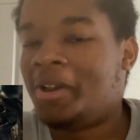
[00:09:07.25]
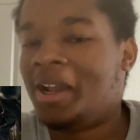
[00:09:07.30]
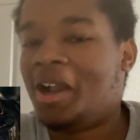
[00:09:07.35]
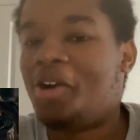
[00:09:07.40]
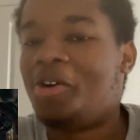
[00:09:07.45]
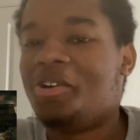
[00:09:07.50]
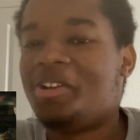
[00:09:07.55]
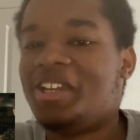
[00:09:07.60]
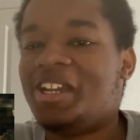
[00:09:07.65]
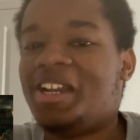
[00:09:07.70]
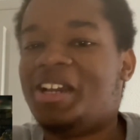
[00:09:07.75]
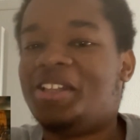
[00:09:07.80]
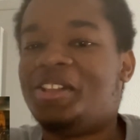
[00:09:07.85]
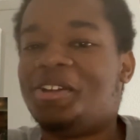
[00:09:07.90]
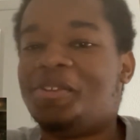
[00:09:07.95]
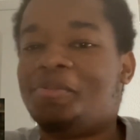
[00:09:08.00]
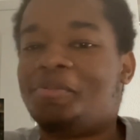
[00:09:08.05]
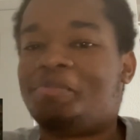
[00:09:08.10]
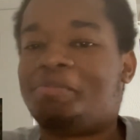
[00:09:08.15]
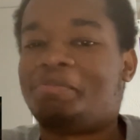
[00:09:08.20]
Oh,
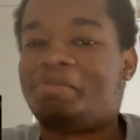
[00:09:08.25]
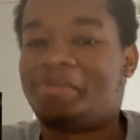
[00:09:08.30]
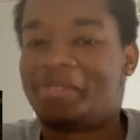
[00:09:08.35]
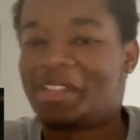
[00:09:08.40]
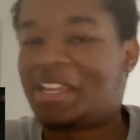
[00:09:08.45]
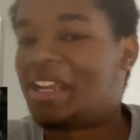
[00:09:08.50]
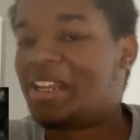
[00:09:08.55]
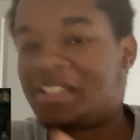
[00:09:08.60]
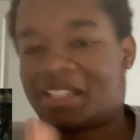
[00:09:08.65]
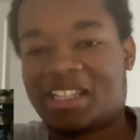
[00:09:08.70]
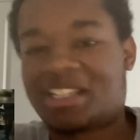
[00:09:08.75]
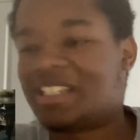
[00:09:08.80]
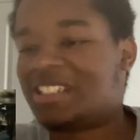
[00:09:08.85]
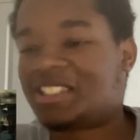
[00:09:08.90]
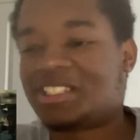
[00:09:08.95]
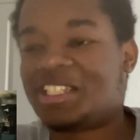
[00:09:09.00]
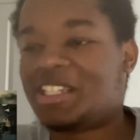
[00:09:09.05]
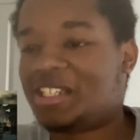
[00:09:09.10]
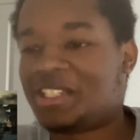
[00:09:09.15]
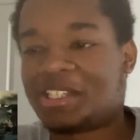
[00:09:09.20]
yeah. Like I
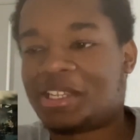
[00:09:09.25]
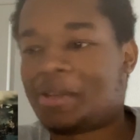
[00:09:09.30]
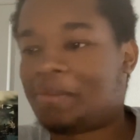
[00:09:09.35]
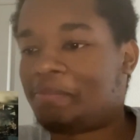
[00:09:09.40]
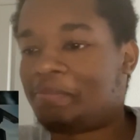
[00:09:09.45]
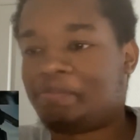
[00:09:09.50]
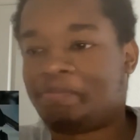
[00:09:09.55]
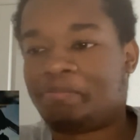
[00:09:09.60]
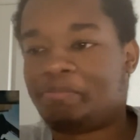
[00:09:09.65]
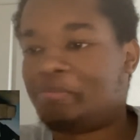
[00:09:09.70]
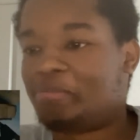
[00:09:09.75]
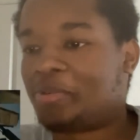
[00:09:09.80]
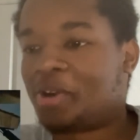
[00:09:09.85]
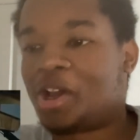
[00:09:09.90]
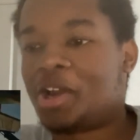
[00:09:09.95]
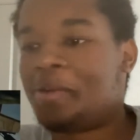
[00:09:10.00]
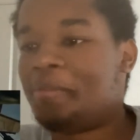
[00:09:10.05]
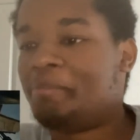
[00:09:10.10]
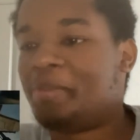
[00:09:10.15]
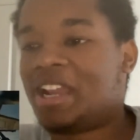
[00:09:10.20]
said, they
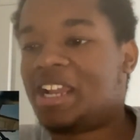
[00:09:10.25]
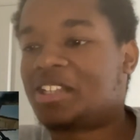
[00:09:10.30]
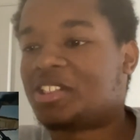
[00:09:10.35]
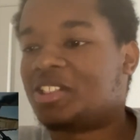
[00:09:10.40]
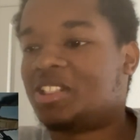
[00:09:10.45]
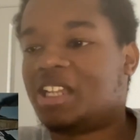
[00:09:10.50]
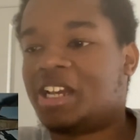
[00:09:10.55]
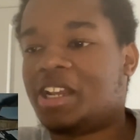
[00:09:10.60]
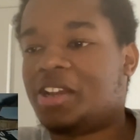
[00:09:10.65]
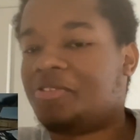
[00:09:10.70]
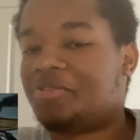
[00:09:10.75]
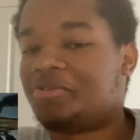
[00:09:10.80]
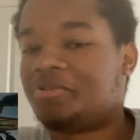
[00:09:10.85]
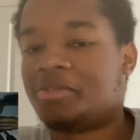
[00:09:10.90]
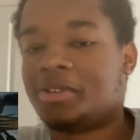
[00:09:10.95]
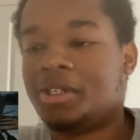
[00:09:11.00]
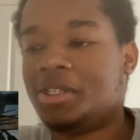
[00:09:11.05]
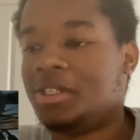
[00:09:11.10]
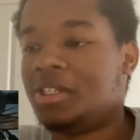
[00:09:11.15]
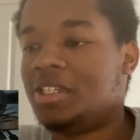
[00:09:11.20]
brought him back to life.
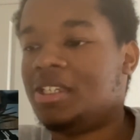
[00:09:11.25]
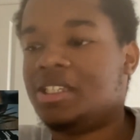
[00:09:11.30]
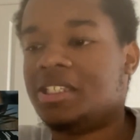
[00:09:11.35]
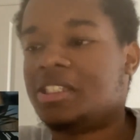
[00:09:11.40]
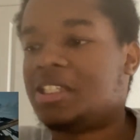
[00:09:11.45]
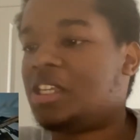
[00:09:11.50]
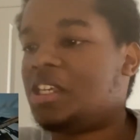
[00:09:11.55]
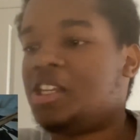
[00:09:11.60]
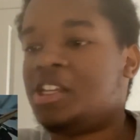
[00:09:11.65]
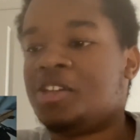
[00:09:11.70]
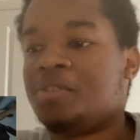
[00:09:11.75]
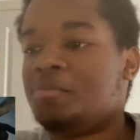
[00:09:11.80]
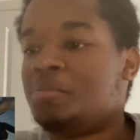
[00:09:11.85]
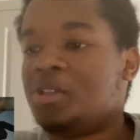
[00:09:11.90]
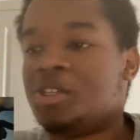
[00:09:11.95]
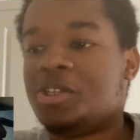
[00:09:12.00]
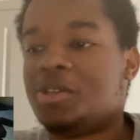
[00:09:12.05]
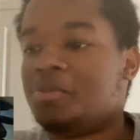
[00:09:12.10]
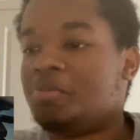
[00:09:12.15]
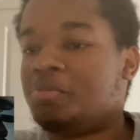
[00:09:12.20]
Kid
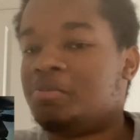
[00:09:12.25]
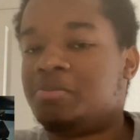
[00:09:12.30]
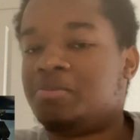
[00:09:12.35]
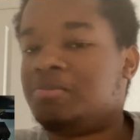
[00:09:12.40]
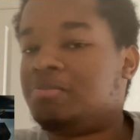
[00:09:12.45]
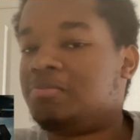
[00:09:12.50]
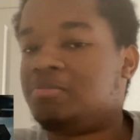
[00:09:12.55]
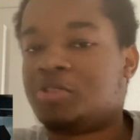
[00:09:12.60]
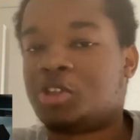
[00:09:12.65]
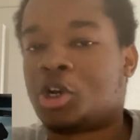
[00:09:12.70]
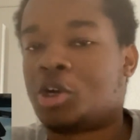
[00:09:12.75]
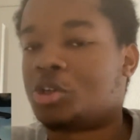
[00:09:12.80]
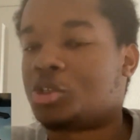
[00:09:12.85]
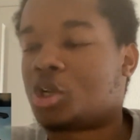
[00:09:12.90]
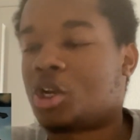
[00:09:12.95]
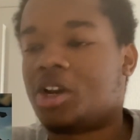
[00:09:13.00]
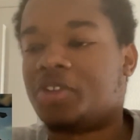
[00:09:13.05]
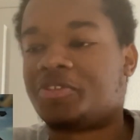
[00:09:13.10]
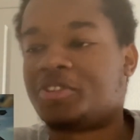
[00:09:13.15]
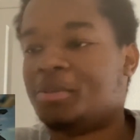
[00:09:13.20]
me turned
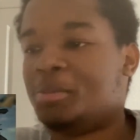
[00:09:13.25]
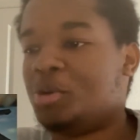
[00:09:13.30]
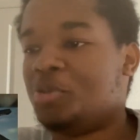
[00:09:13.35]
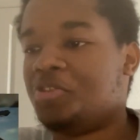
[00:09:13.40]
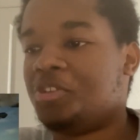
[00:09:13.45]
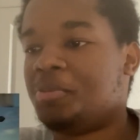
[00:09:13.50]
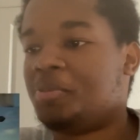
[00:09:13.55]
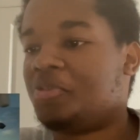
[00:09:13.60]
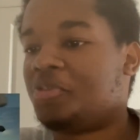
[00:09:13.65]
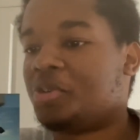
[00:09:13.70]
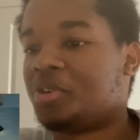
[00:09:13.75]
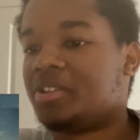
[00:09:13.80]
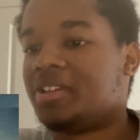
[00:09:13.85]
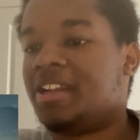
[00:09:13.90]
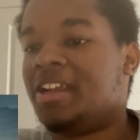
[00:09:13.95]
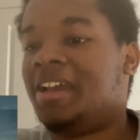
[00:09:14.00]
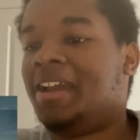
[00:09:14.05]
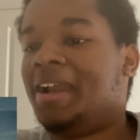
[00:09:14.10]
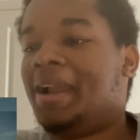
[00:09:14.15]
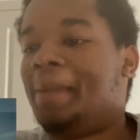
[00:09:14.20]
off the movie before that
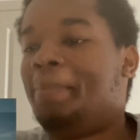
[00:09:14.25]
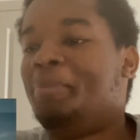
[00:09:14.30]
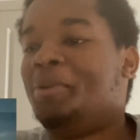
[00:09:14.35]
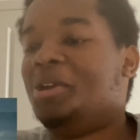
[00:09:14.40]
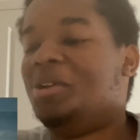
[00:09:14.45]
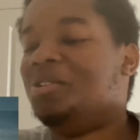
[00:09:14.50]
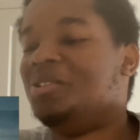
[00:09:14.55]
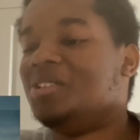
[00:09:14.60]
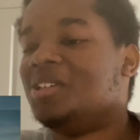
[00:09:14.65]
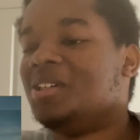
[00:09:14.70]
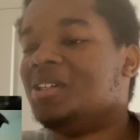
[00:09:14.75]
happened.